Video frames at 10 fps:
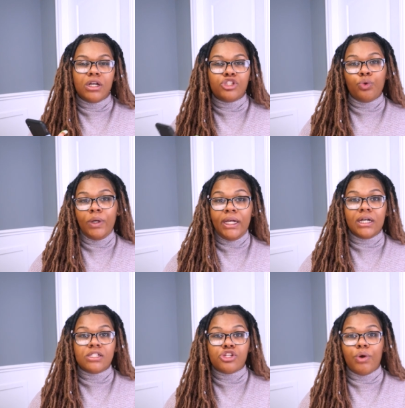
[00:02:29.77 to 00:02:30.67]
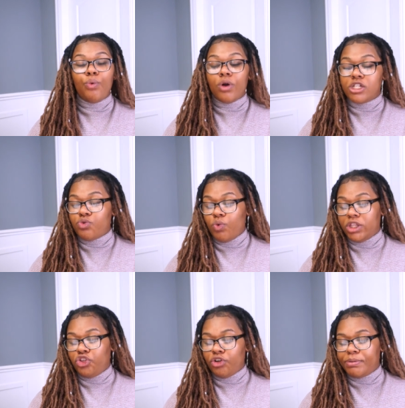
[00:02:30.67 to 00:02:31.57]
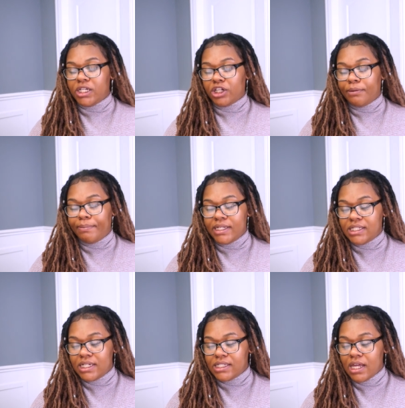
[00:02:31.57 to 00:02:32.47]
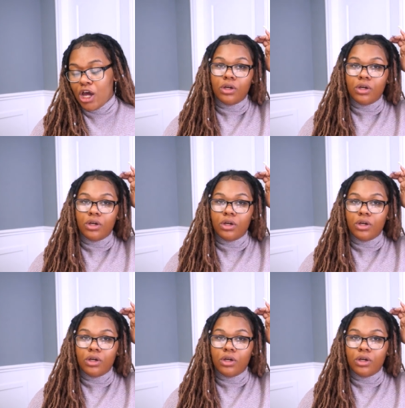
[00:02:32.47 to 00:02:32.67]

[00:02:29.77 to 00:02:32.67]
tweak so it works with your particular business.